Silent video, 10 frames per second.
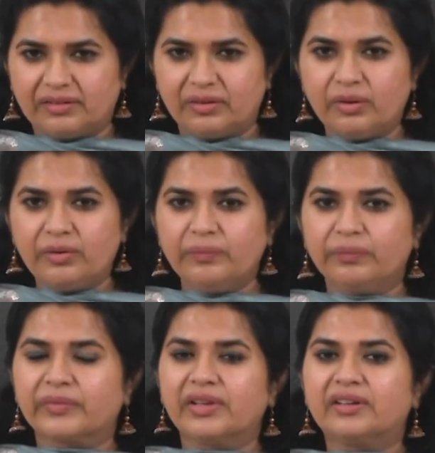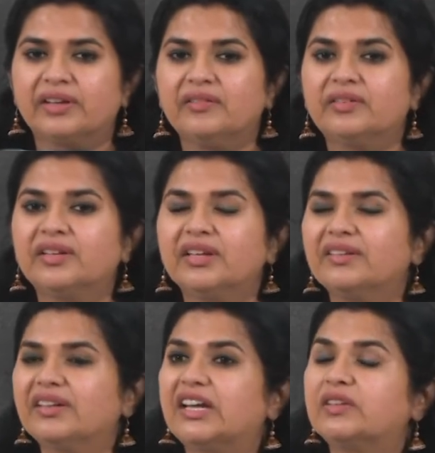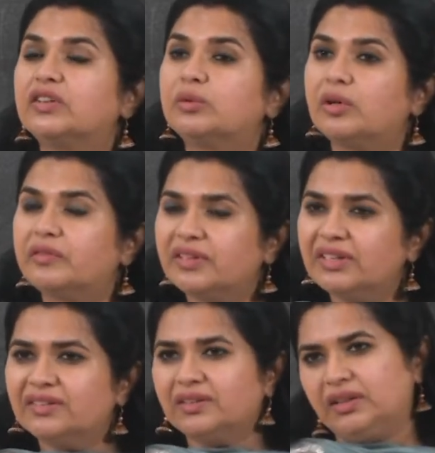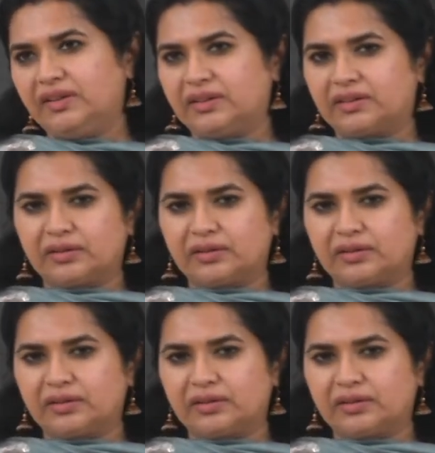So, it gives reason, adverb of reason here.